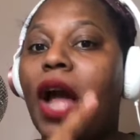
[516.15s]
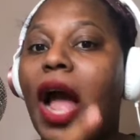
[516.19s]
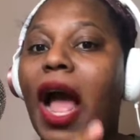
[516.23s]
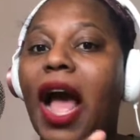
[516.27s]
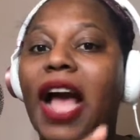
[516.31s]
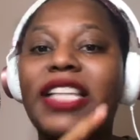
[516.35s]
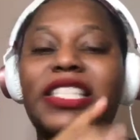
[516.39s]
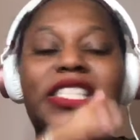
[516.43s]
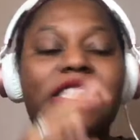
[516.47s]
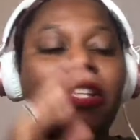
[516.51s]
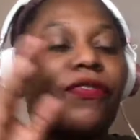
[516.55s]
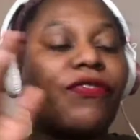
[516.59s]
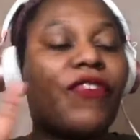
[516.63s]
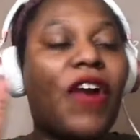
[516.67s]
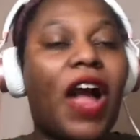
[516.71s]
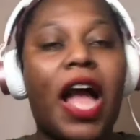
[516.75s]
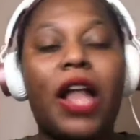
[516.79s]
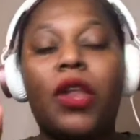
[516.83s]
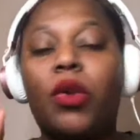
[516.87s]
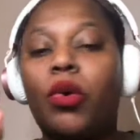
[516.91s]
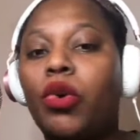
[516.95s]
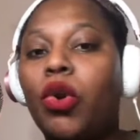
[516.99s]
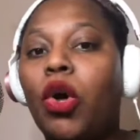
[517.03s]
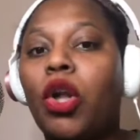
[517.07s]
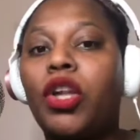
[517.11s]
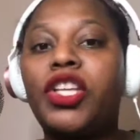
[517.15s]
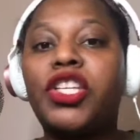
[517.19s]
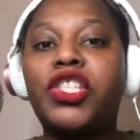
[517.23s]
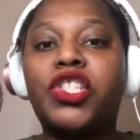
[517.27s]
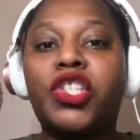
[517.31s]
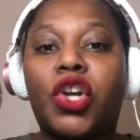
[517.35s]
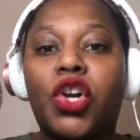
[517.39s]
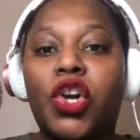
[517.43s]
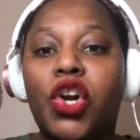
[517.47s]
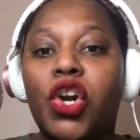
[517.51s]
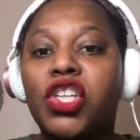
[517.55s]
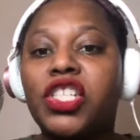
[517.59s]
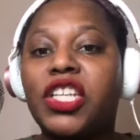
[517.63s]
guys is following all
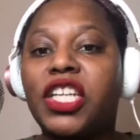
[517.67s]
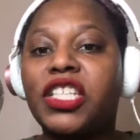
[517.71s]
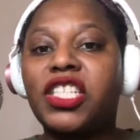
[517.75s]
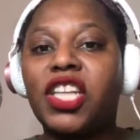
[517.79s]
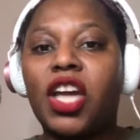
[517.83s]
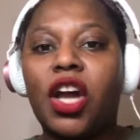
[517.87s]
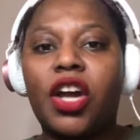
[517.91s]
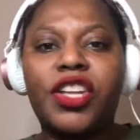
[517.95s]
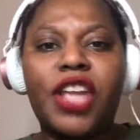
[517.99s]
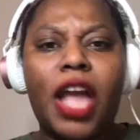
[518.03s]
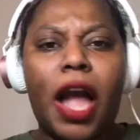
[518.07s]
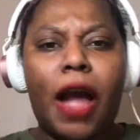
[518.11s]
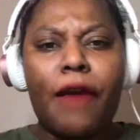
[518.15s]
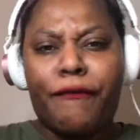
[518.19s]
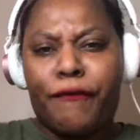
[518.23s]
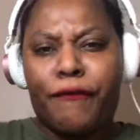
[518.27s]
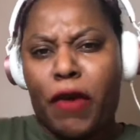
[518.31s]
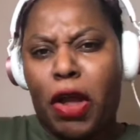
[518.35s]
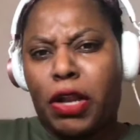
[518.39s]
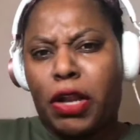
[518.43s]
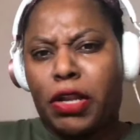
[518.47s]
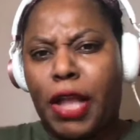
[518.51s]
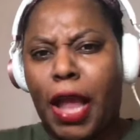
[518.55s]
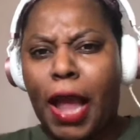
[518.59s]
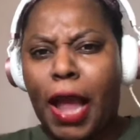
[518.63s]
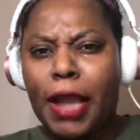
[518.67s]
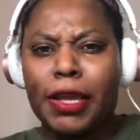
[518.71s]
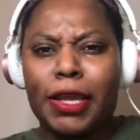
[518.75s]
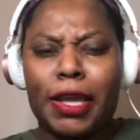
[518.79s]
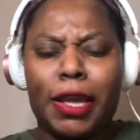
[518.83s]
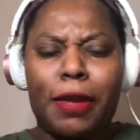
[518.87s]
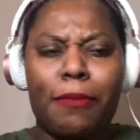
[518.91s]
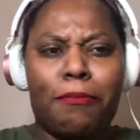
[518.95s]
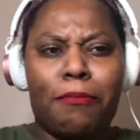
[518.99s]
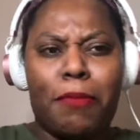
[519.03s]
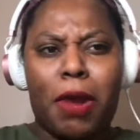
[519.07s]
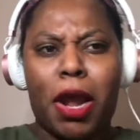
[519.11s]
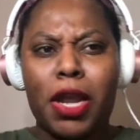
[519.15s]
these girls that tell y'all, fuck that,
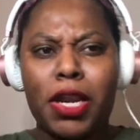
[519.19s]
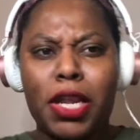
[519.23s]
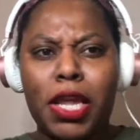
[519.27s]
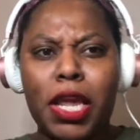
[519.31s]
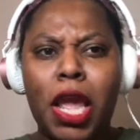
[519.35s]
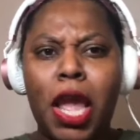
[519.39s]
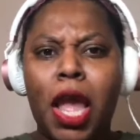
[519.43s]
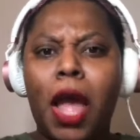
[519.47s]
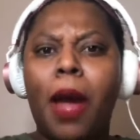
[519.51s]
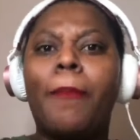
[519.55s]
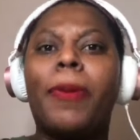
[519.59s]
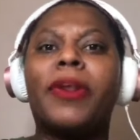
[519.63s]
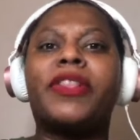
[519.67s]
get money.